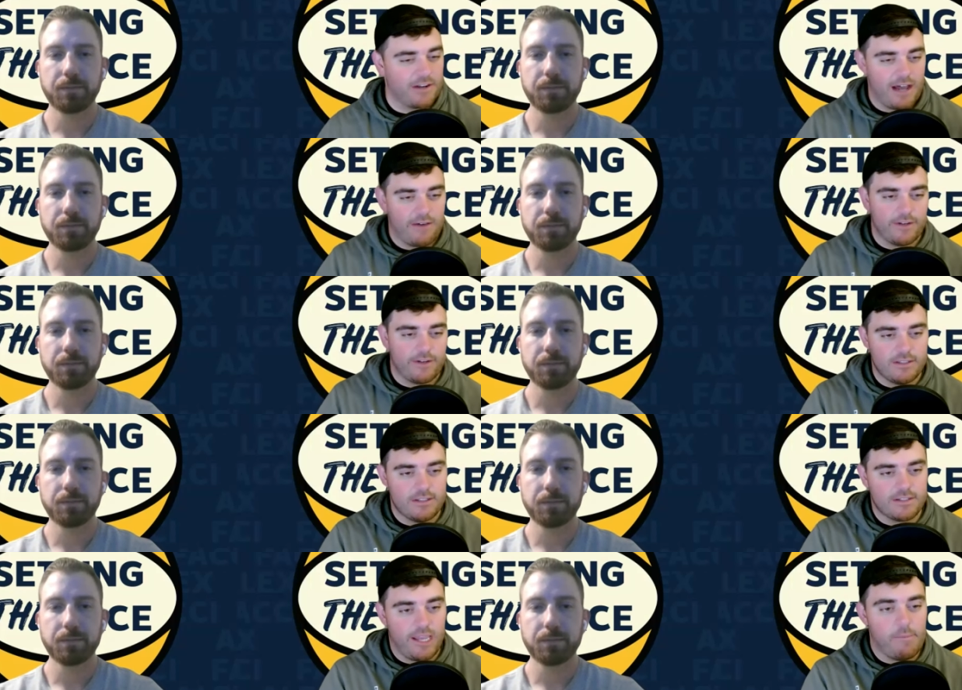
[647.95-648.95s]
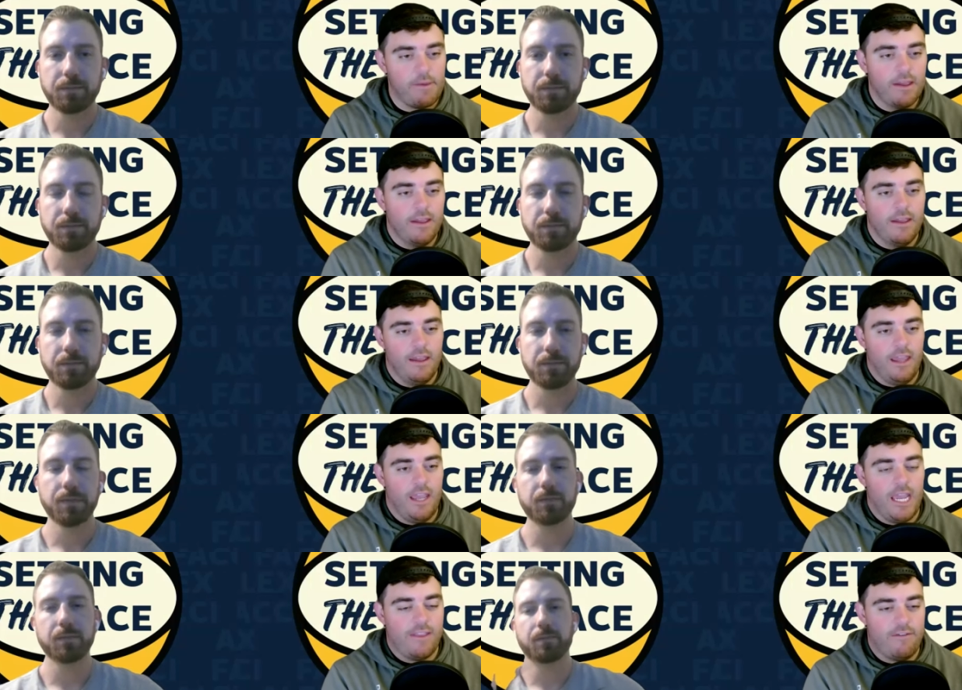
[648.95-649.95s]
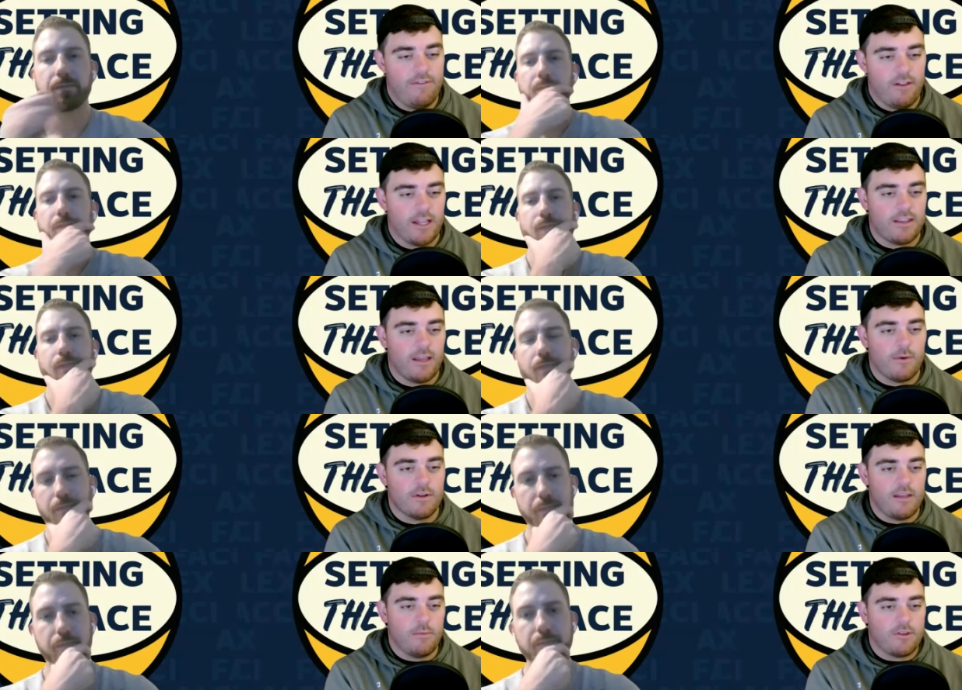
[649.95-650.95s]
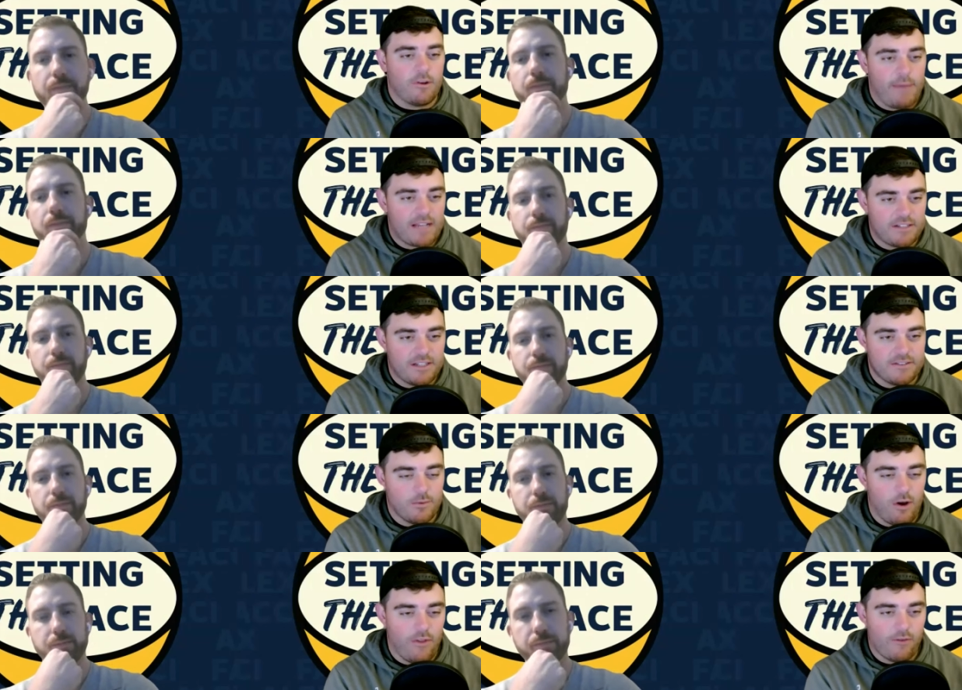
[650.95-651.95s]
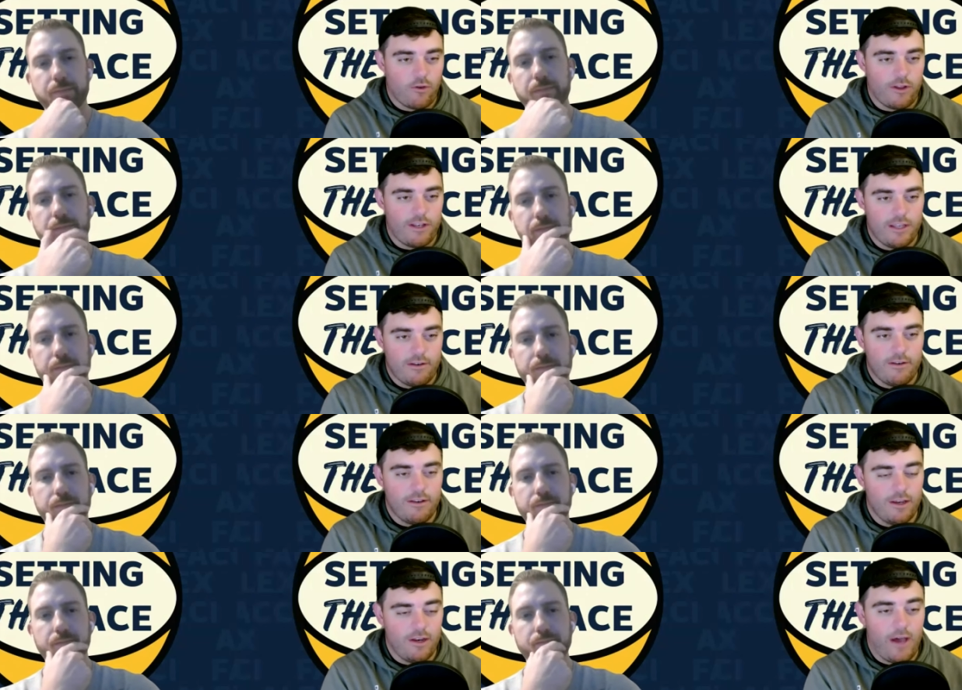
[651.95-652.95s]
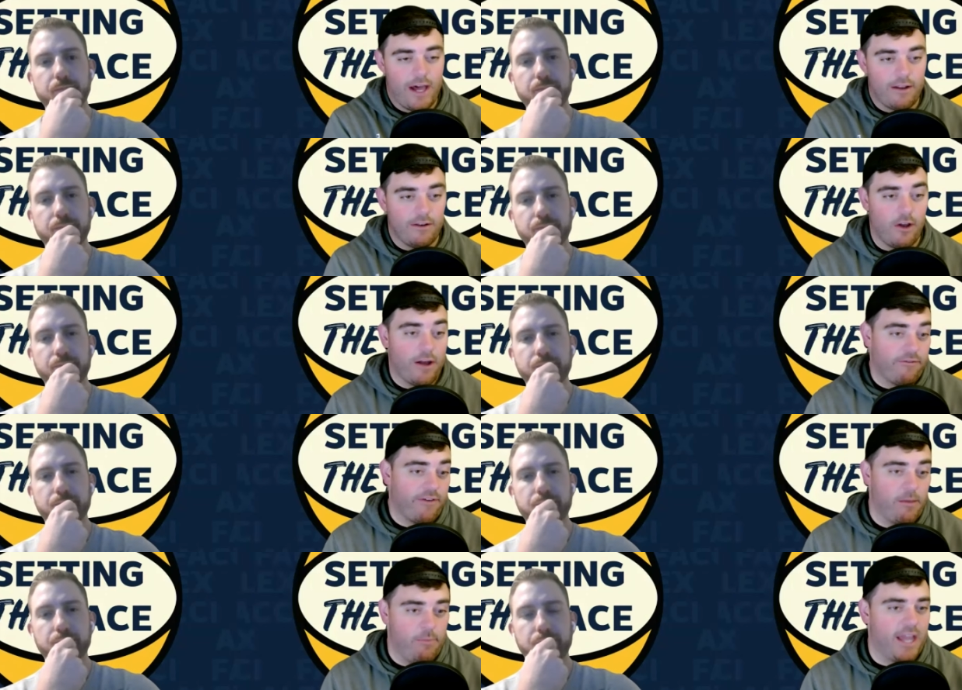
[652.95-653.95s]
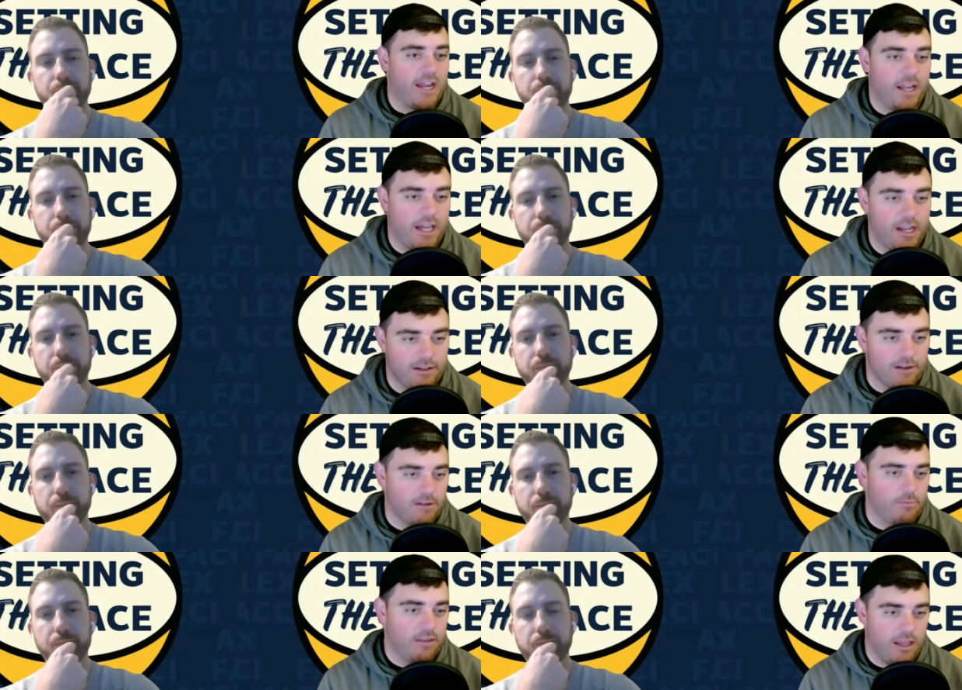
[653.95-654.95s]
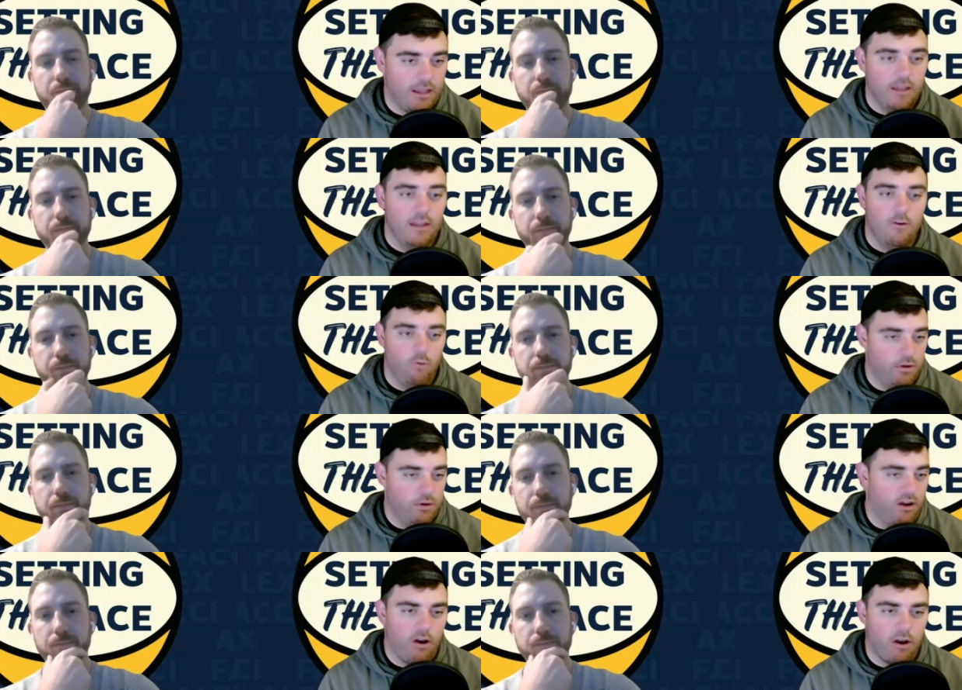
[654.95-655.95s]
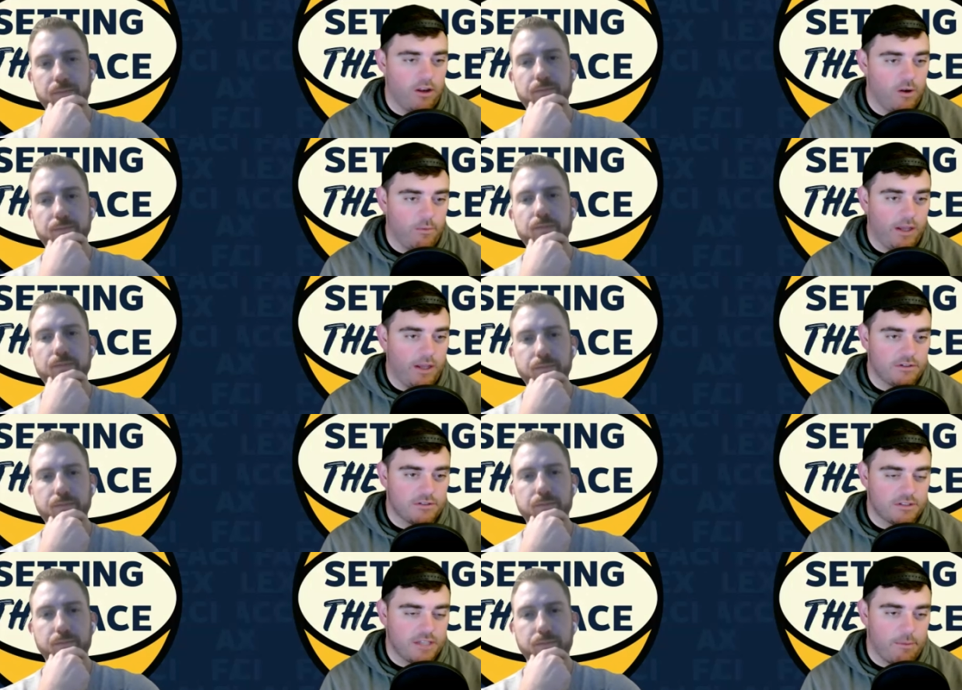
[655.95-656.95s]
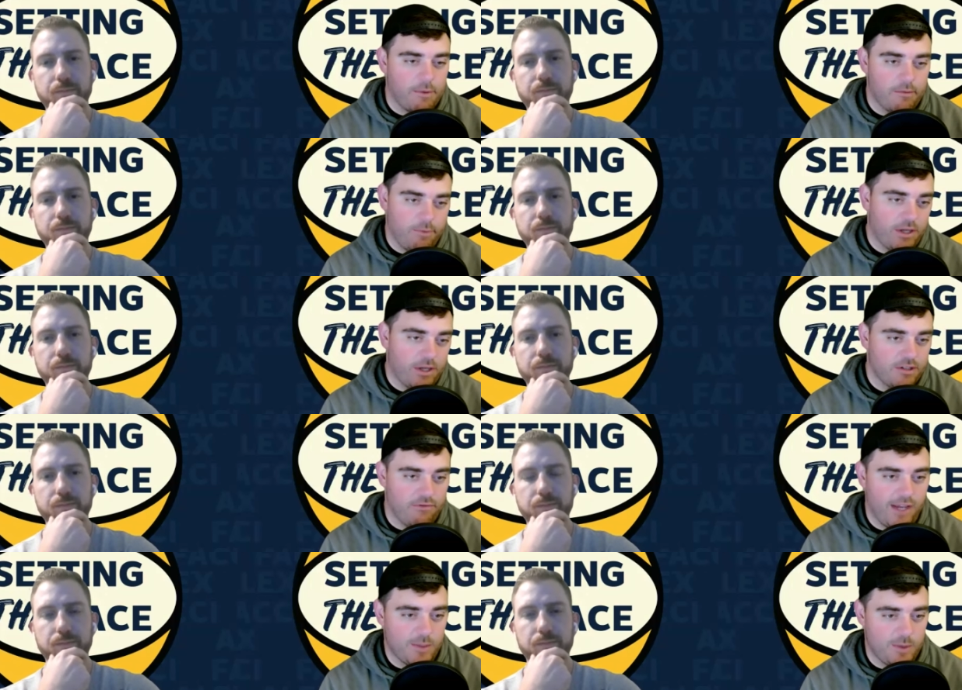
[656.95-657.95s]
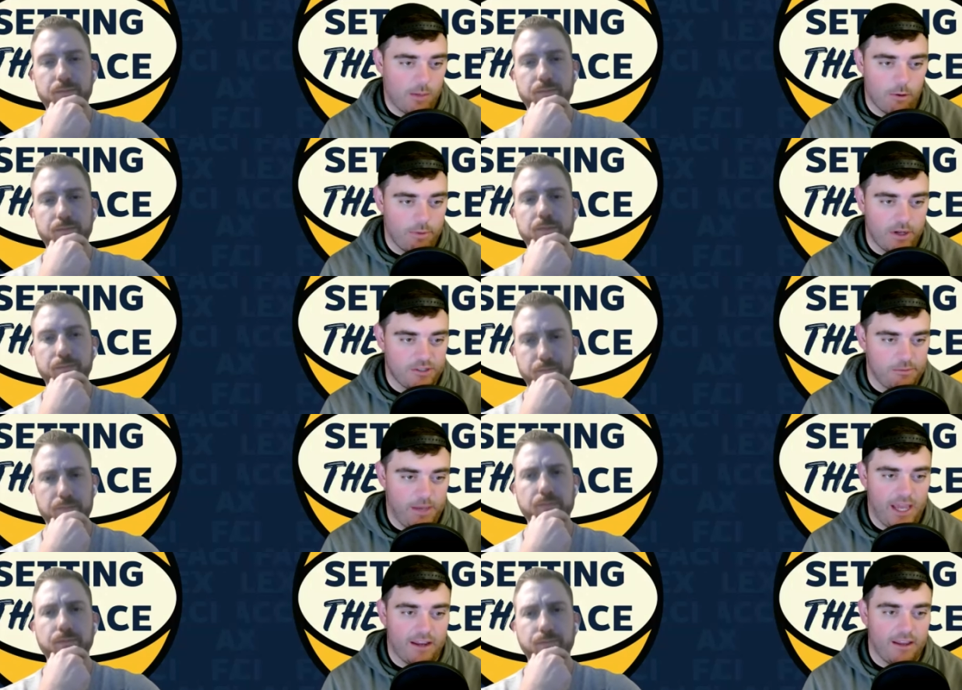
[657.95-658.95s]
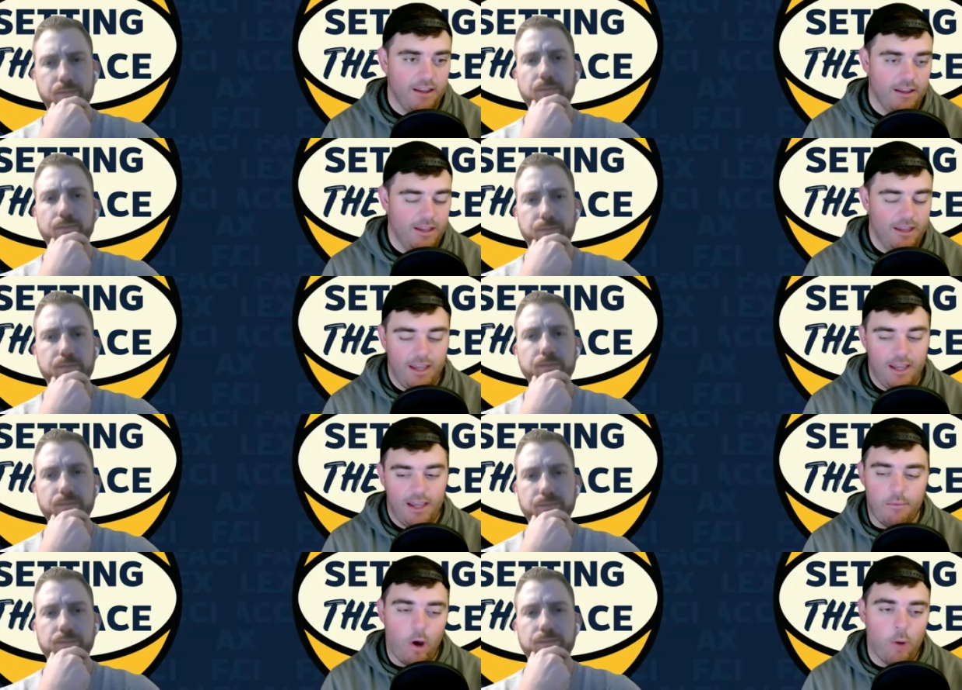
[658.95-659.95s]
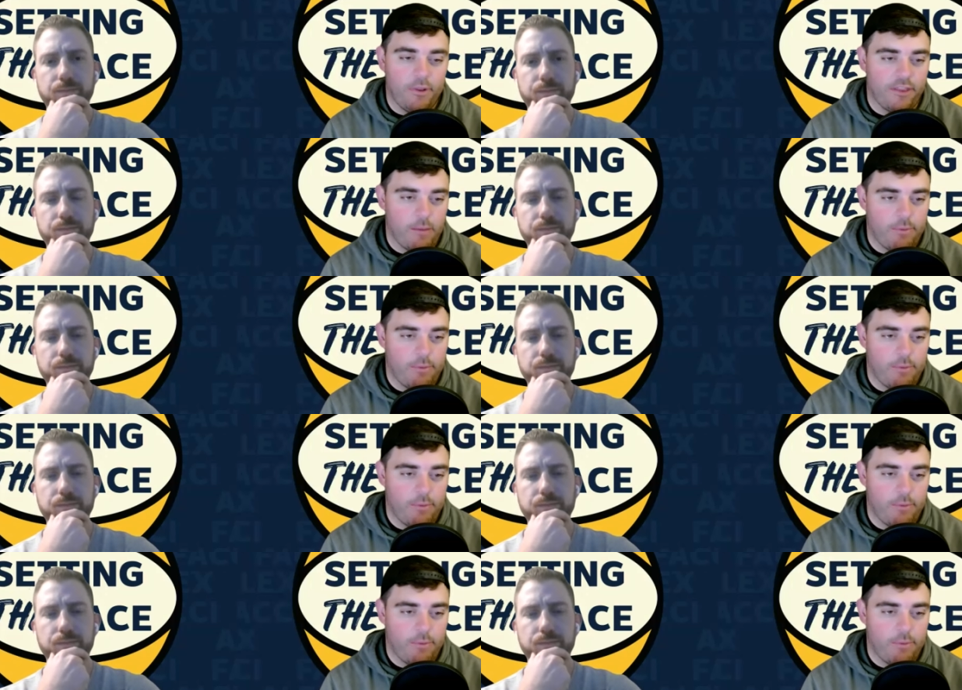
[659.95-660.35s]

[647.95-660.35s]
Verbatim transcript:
Speaker 1: their confidence in this game, and they felt like they were a team with their backs against the wall that really didn't, you know, how to know how to fight back. And I kind of talked about that with Derek. You know, the Pacers just kept getting punched in the face, but they weren't punching back. And I'm hoping that they